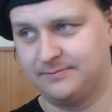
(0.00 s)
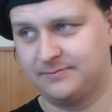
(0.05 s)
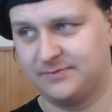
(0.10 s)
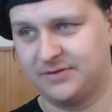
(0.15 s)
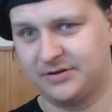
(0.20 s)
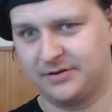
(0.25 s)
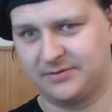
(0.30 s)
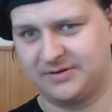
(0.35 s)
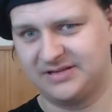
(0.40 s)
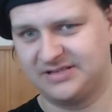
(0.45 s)

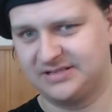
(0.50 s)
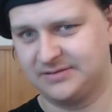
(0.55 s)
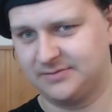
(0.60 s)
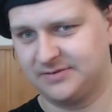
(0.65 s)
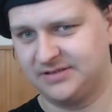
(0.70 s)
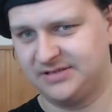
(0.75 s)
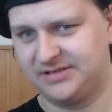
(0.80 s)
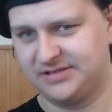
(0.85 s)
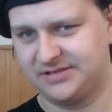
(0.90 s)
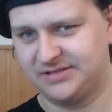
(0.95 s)
otherwise, that
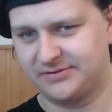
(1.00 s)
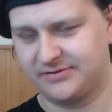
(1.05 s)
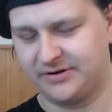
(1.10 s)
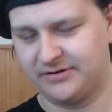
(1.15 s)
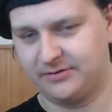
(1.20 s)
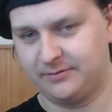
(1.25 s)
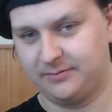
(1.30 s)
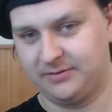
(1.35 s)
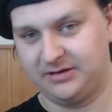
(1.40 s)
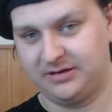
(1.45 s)
was just
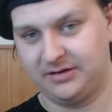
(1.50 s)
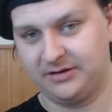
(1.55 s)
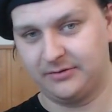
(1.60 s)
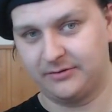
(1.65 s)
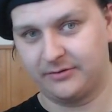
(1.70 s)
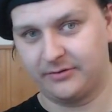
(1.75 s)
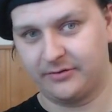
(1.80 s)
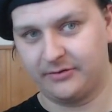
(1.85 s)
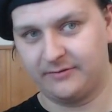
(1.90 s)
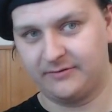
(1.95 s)
rather
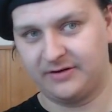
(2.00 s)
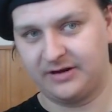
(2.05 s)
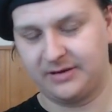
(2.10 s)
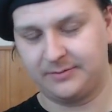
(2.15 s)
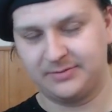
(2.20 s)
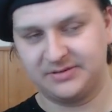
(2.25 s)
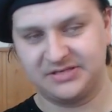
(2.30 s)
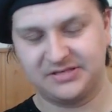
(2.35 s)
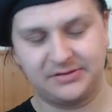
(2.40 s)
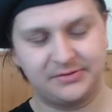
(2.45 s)
mediocre of an
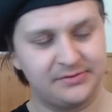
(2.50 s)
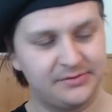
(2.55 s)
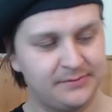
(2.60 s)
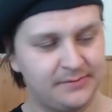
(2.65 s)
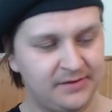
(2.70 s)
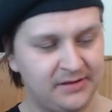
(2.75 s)
episode.